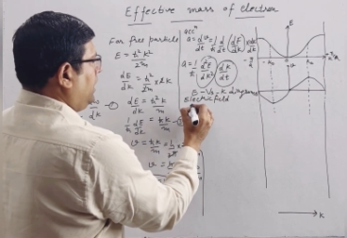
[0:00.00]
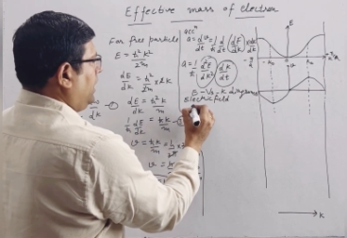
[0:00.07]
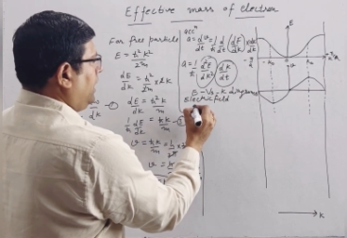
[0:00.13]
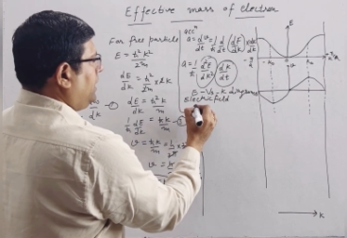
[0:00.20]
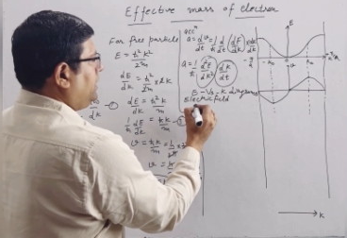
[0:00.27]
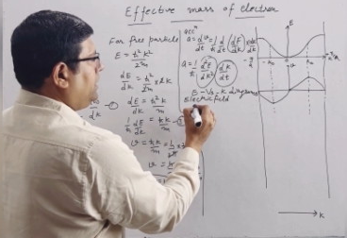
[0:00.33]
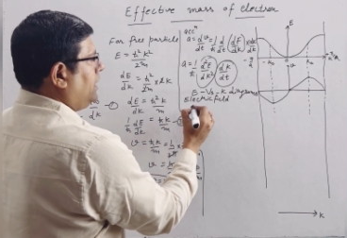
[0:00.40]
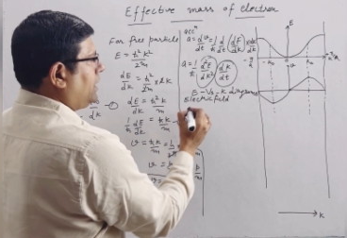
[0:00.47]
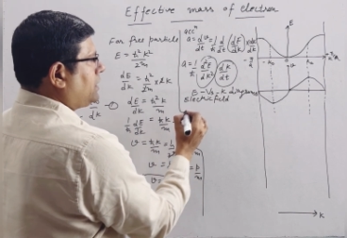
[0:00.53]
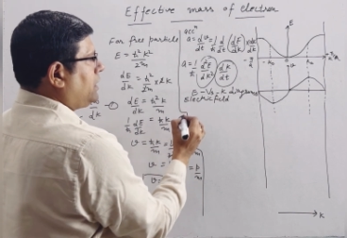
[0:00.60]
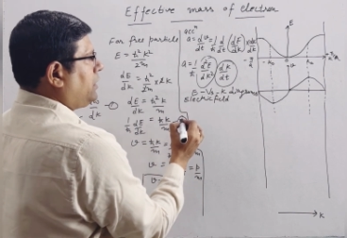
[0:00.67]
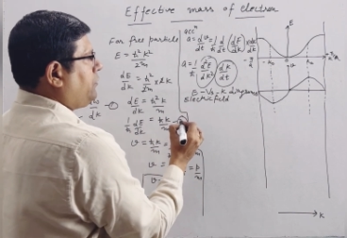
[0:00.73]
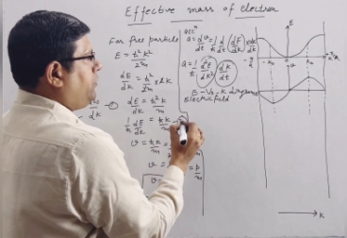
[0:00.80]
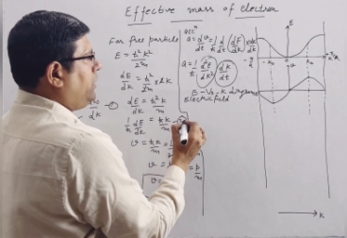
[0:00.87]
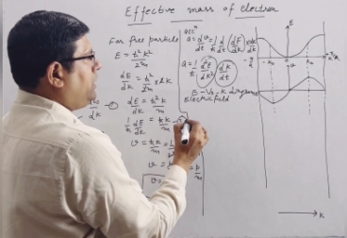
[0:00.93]
an
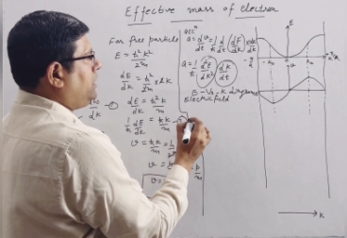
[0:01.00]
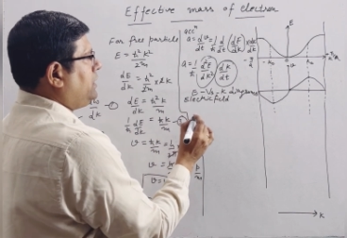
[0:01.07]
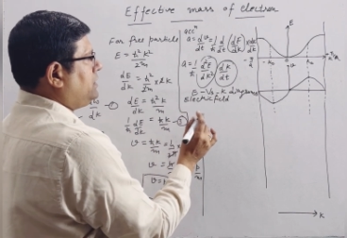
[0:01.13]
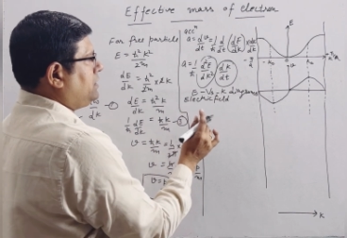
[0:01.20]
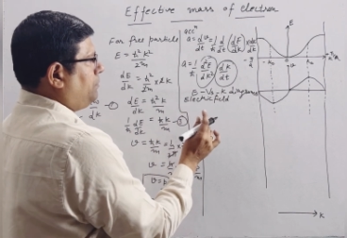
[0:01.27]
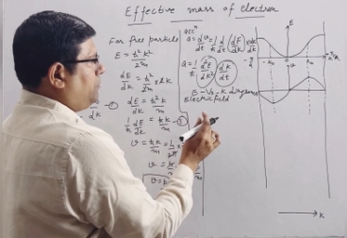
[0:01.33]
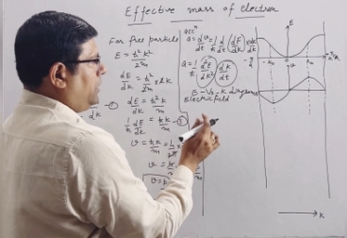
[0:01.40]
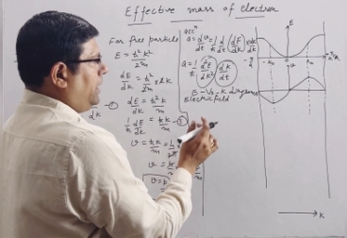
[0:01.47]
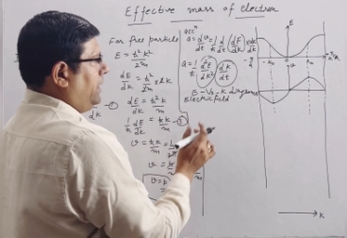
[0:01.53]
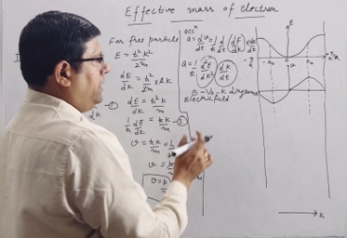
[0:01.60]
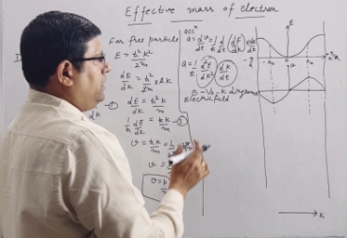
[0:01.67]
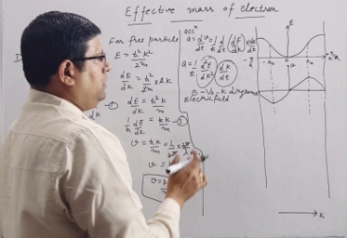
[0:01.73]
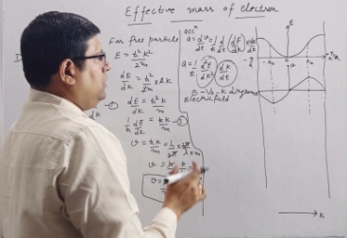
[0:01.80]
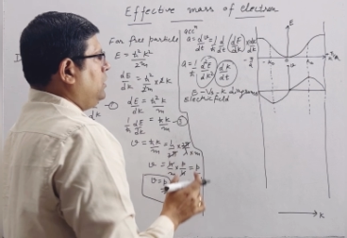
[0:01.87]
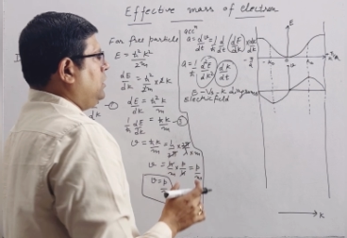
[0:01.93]
electric field is
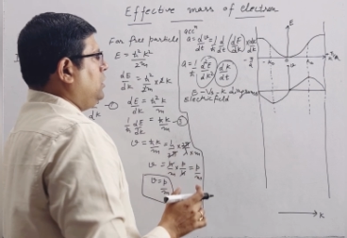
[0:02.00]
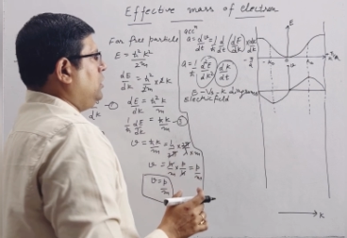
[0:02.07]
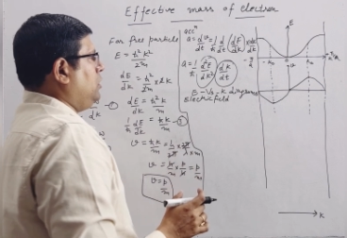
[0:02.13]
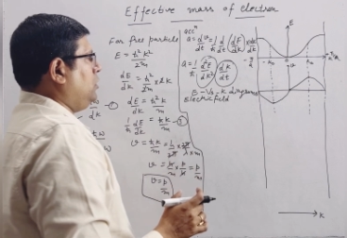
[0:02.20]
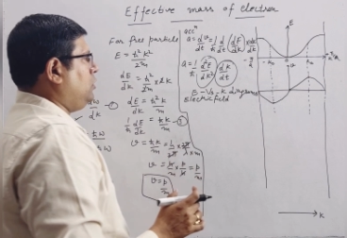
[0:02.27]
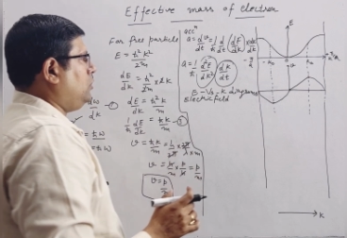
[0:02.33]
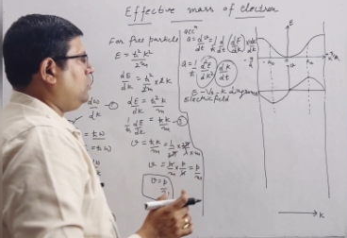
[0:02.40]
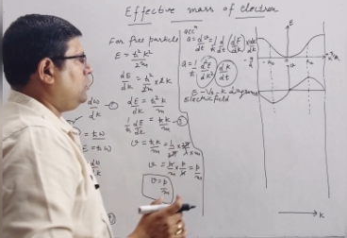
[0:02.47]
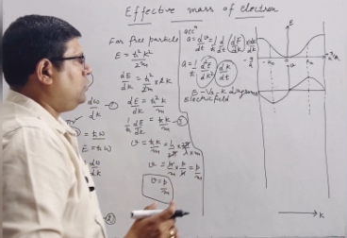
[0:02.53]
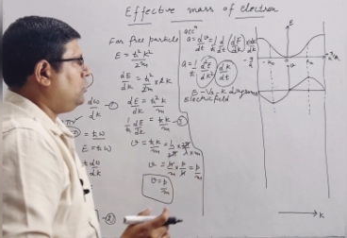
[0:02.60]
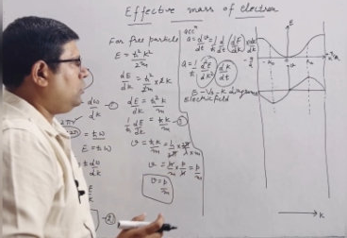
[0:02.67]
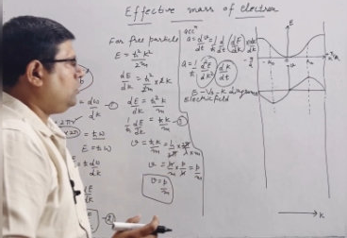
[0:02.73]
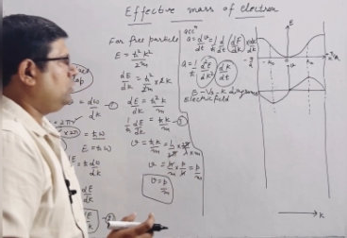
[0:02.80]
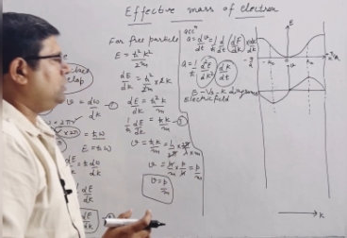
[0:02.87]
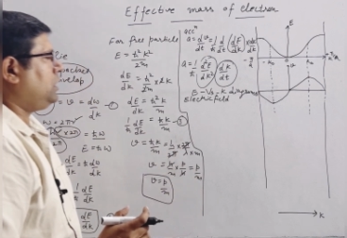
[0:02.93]
applied
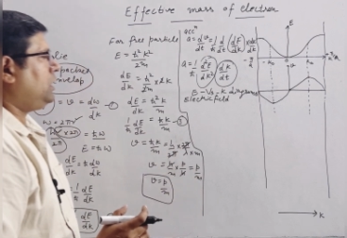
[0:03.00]
on